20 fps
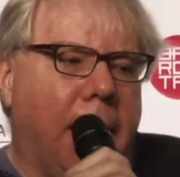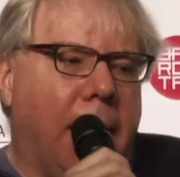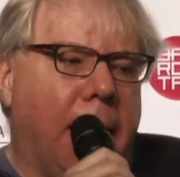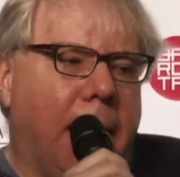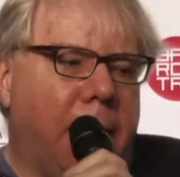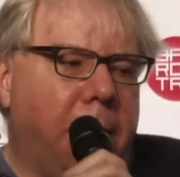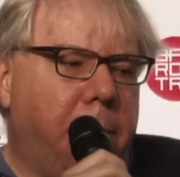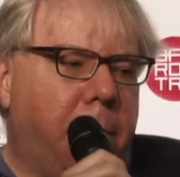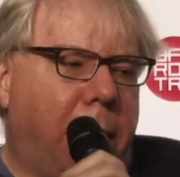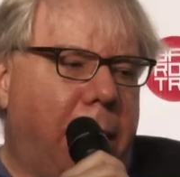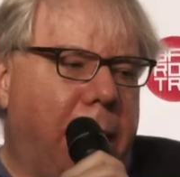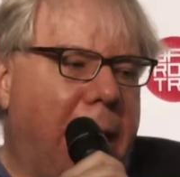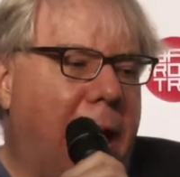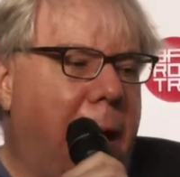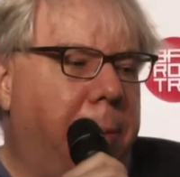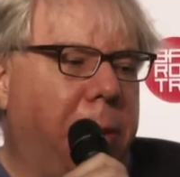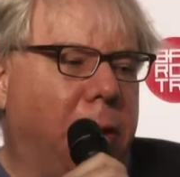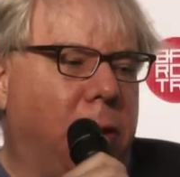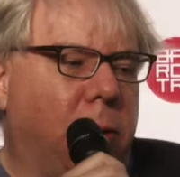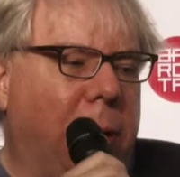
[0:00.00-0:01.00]
And by
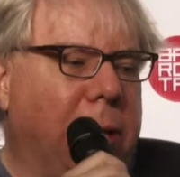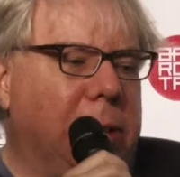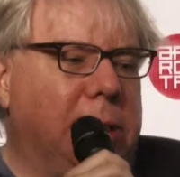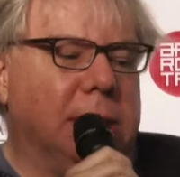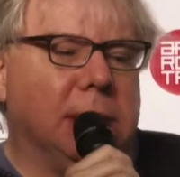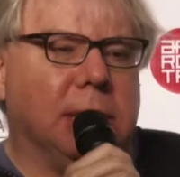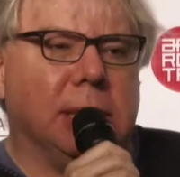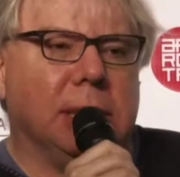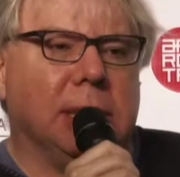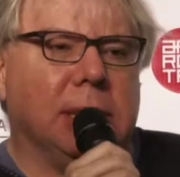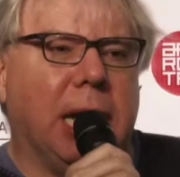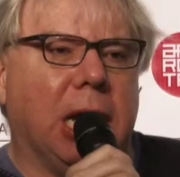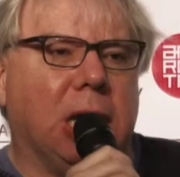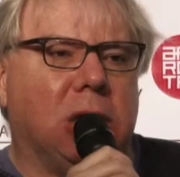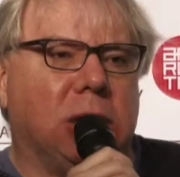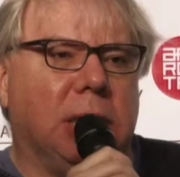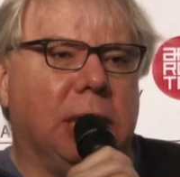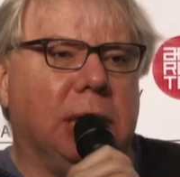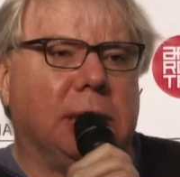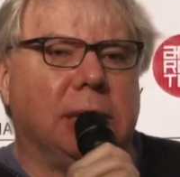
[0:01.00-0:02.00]
happy coincidence,
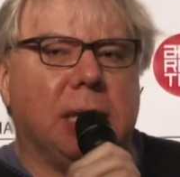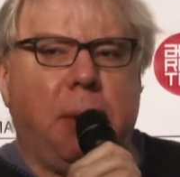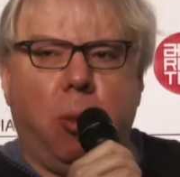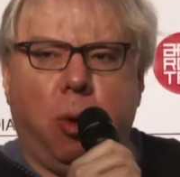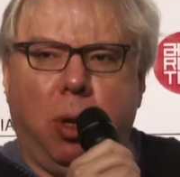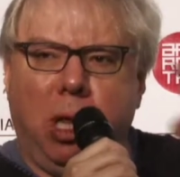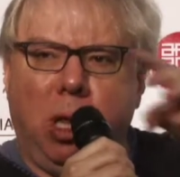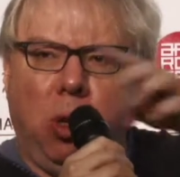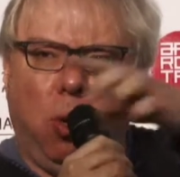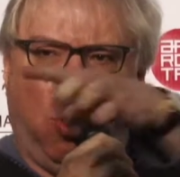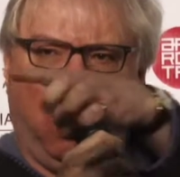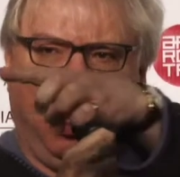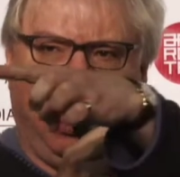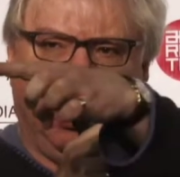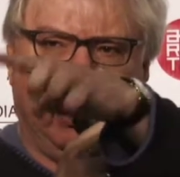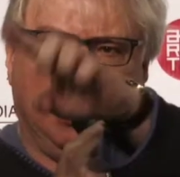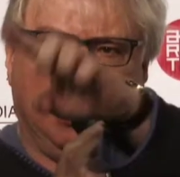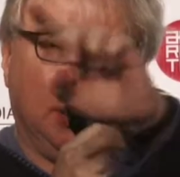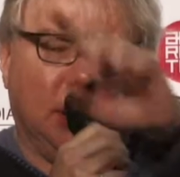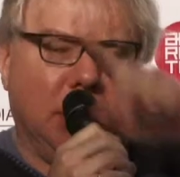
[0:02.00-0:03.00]
actually, somebody in the
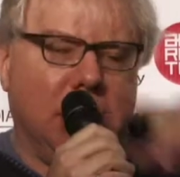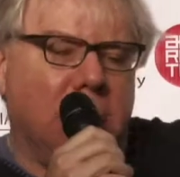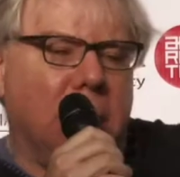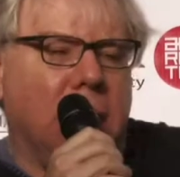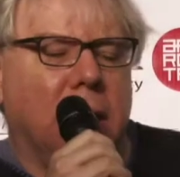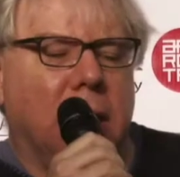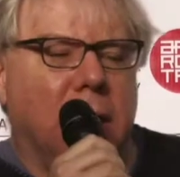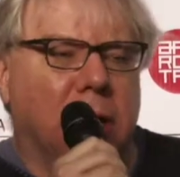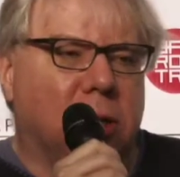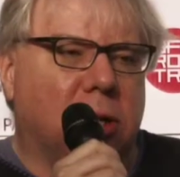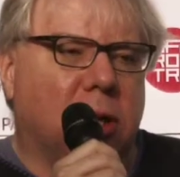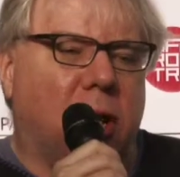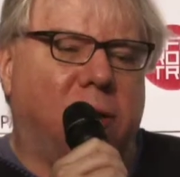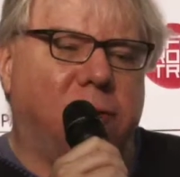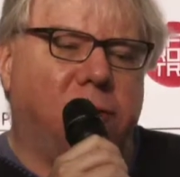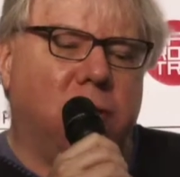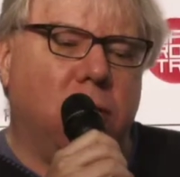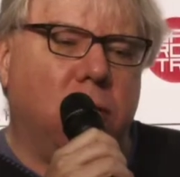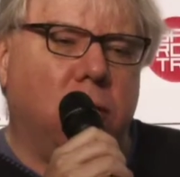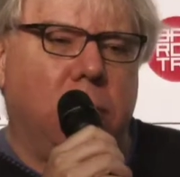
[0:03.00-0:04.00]
audience this
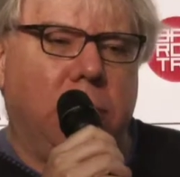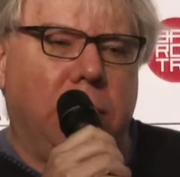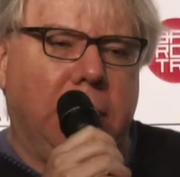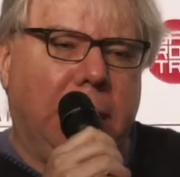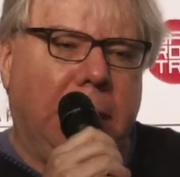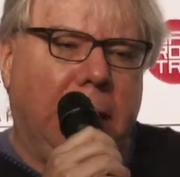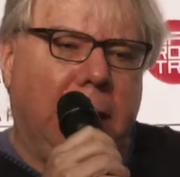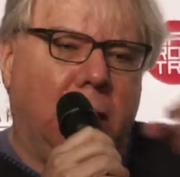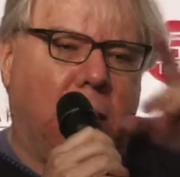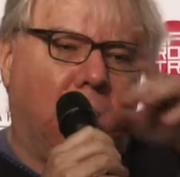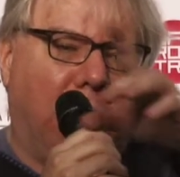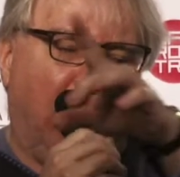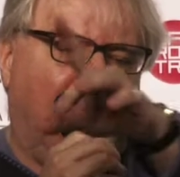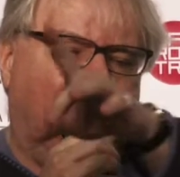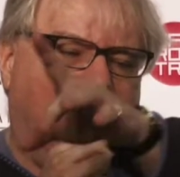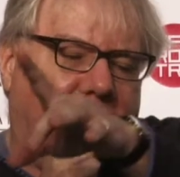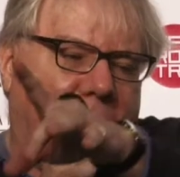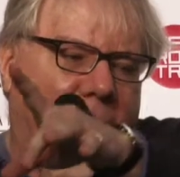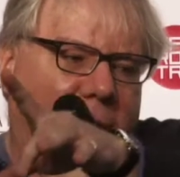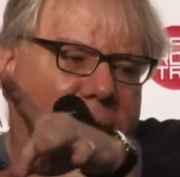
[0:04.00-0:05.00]
afternoon, Elio
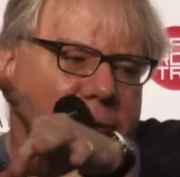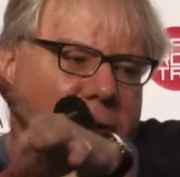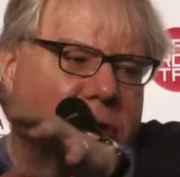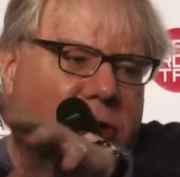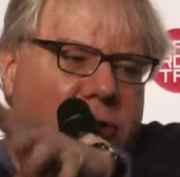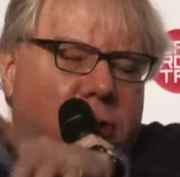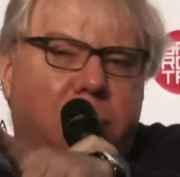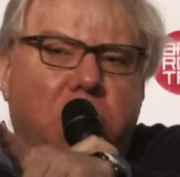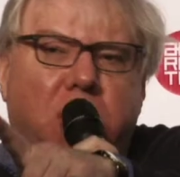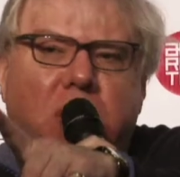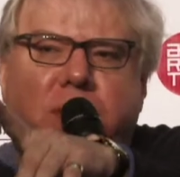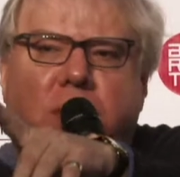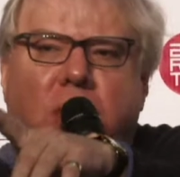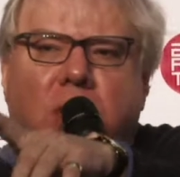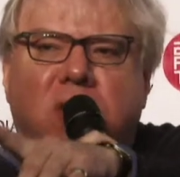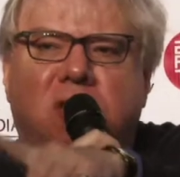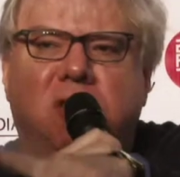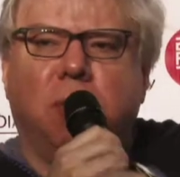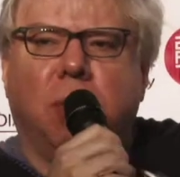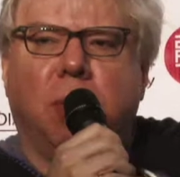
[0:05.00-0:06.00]
Alves from the
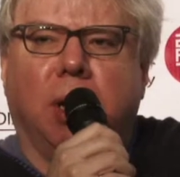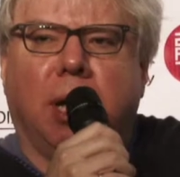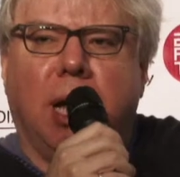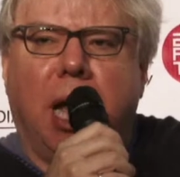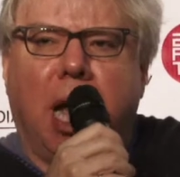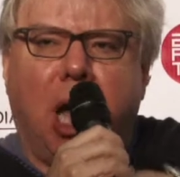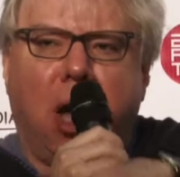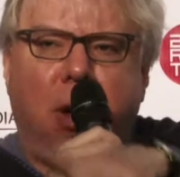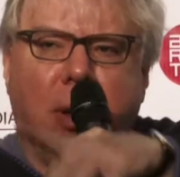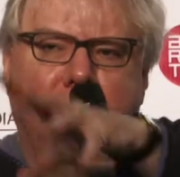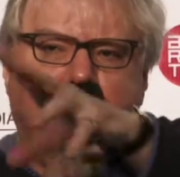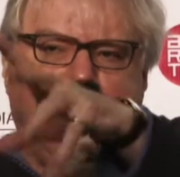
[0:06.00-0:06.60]
University of Macau,